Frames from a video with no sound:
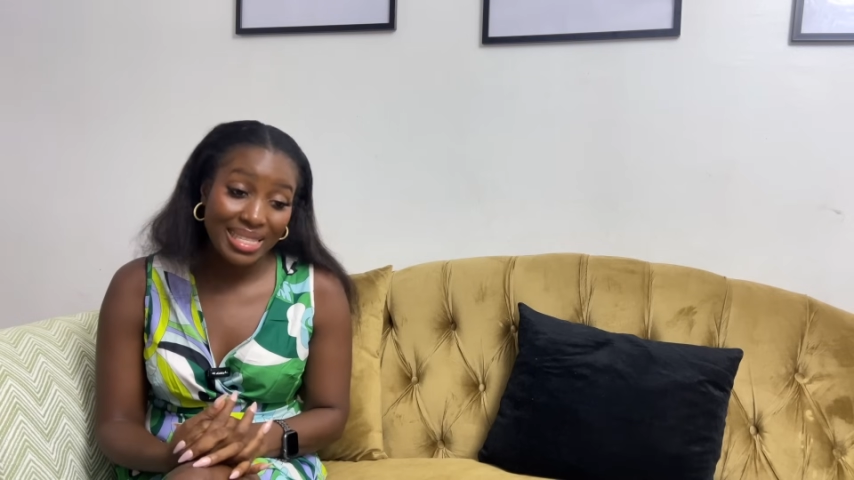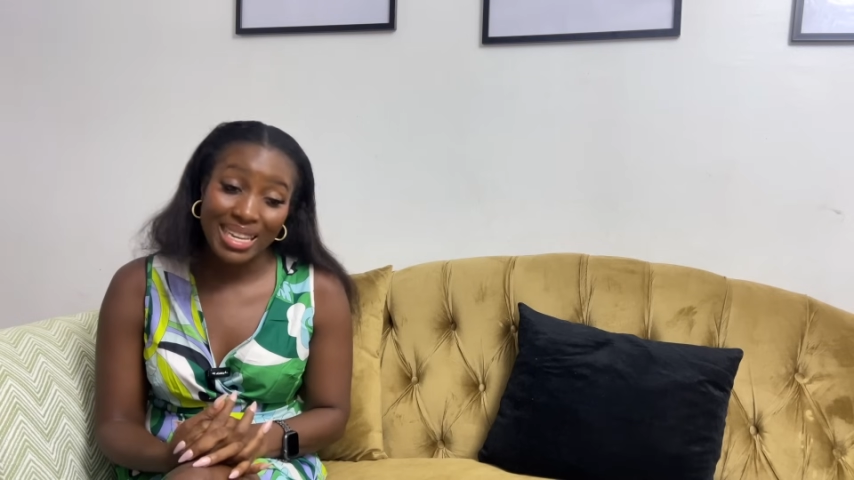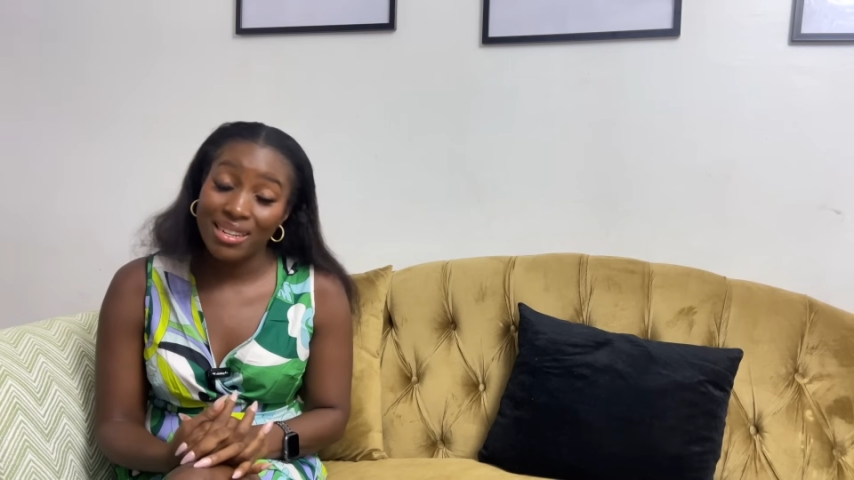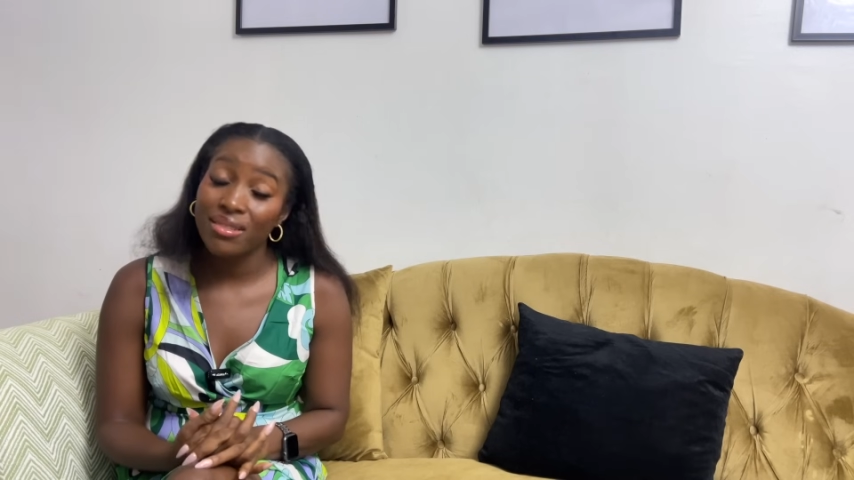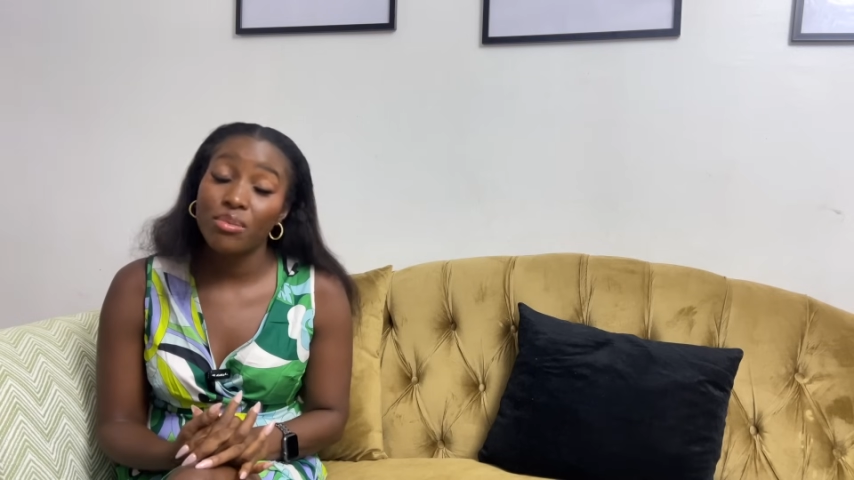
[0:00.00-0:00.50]

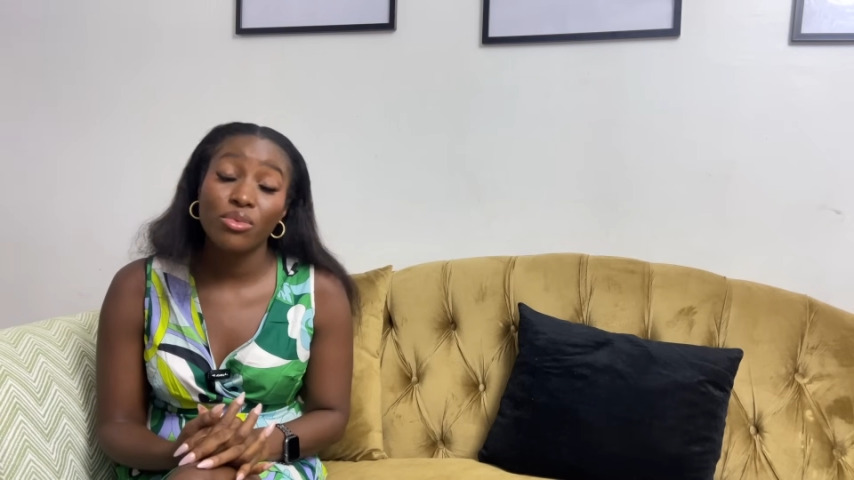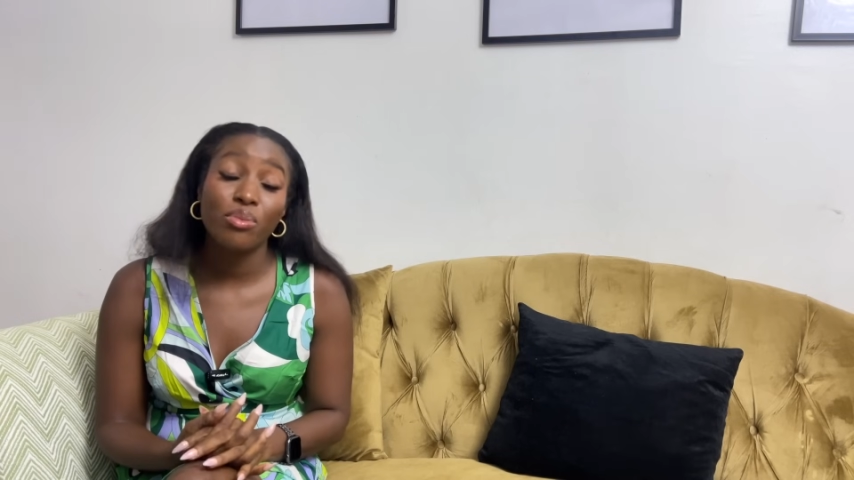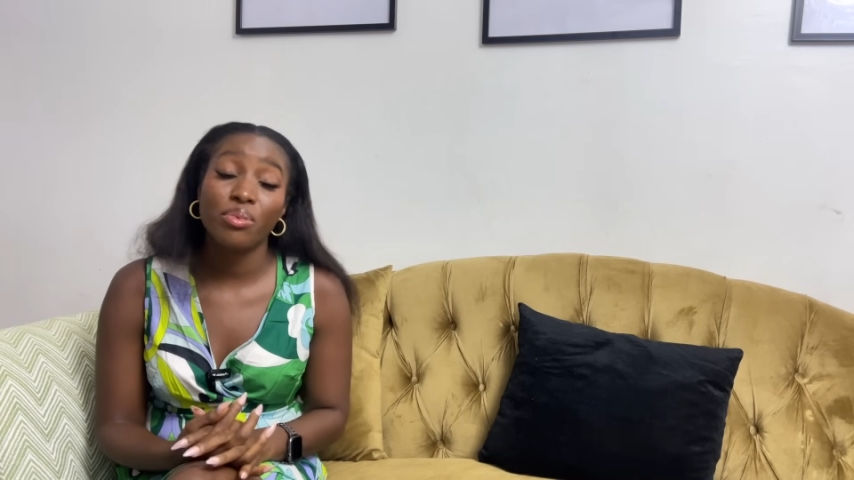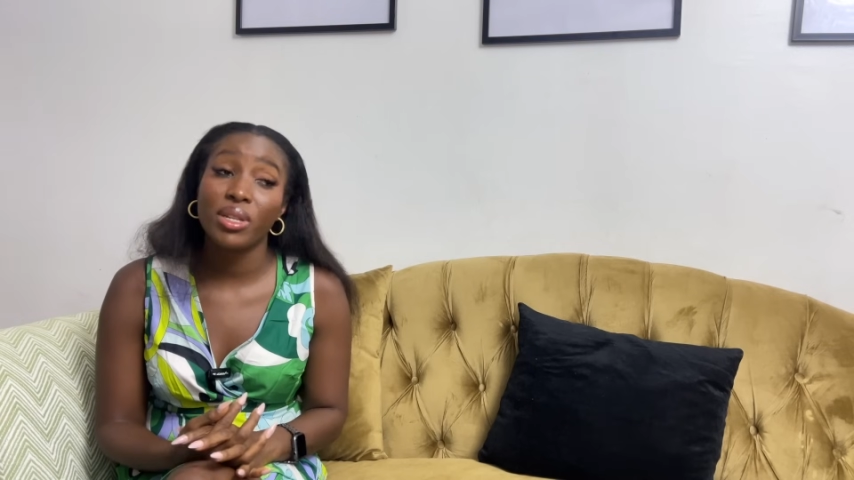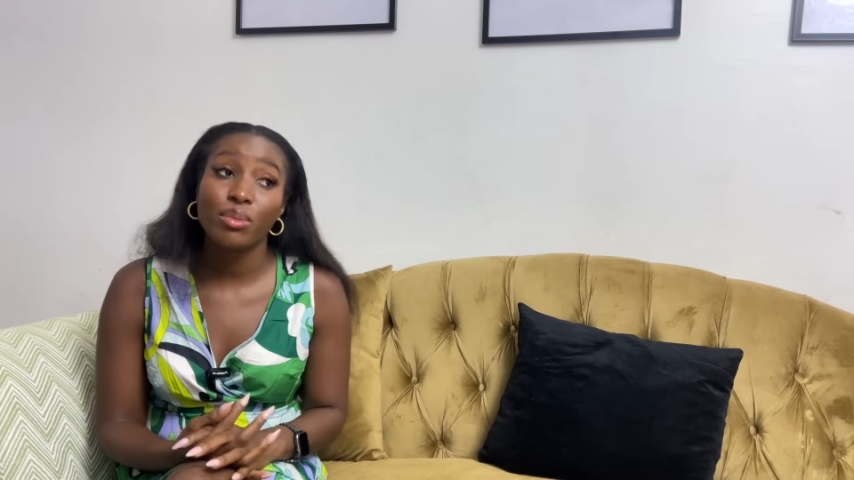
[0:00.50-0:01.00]
terrible
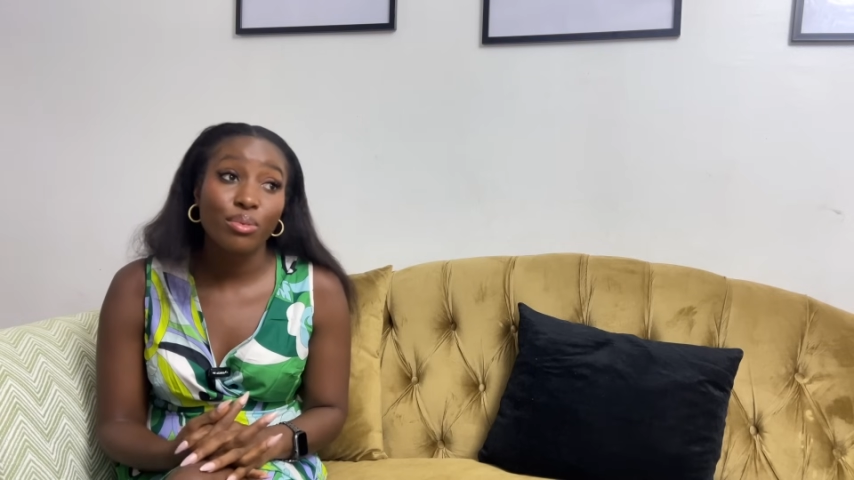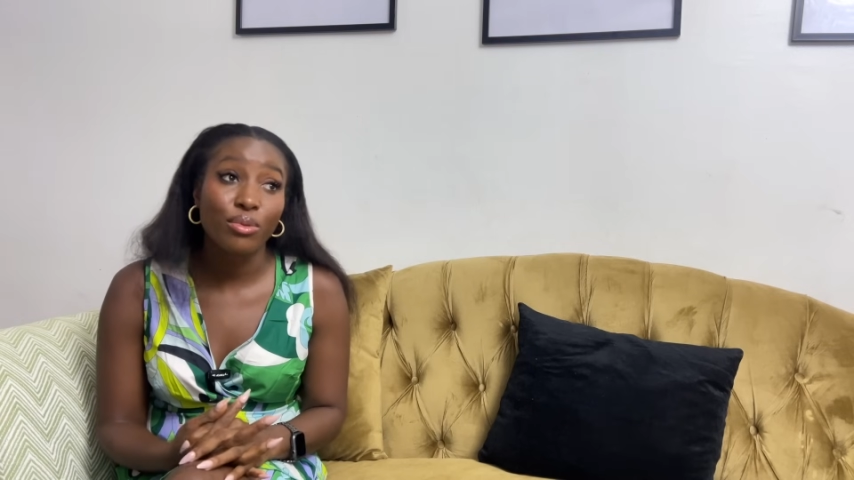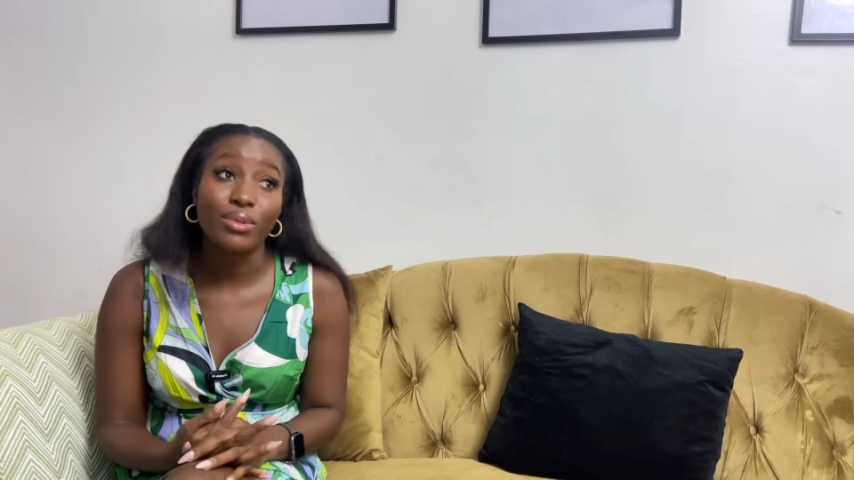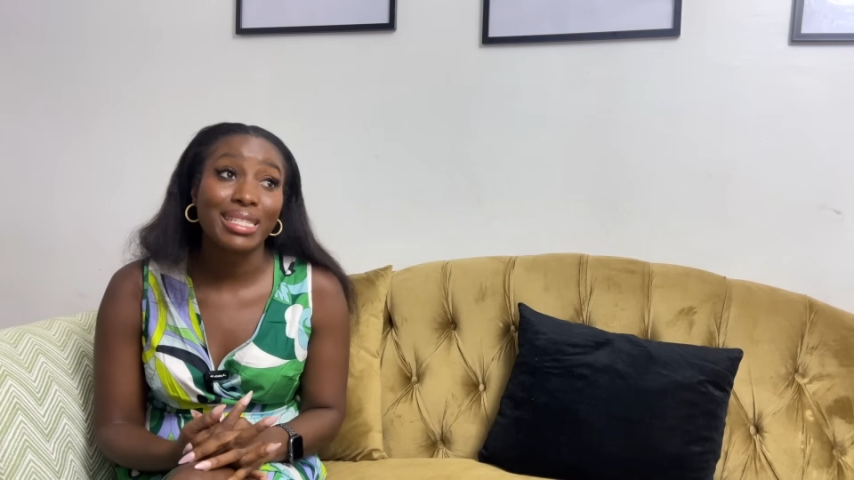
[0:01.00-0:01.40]
people,